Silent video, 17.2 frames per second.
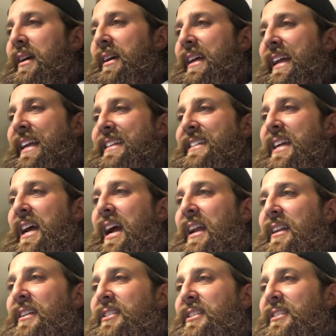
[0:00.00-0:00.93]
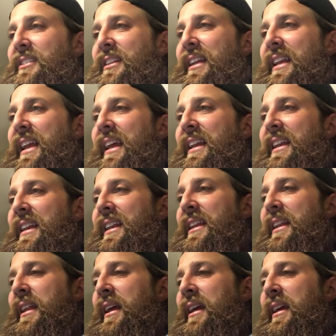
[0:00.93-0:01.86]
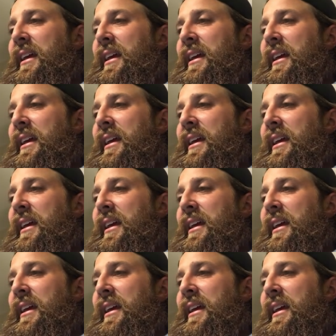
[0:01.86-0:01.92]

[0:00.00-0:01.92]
He's kind of just getting